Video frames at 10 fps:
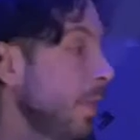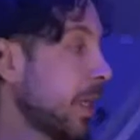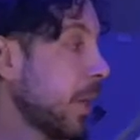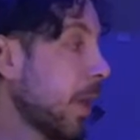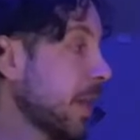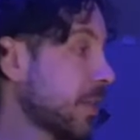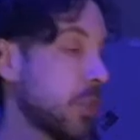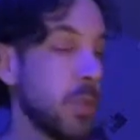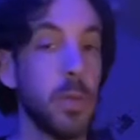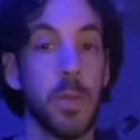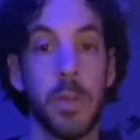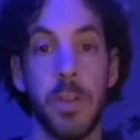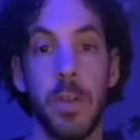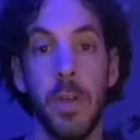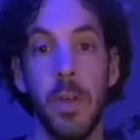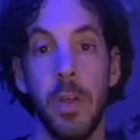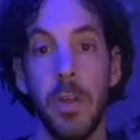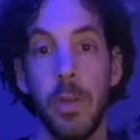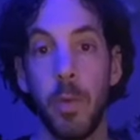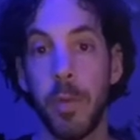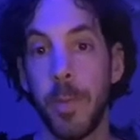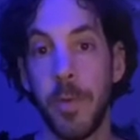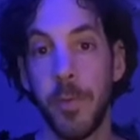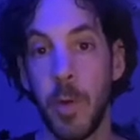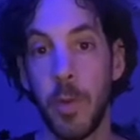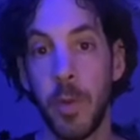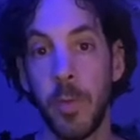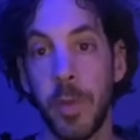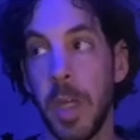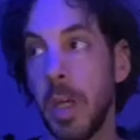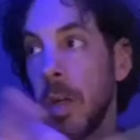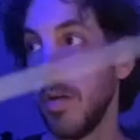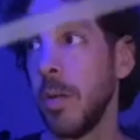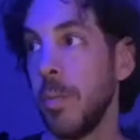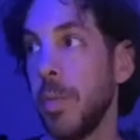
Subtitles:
Now I tuned with my phone over there,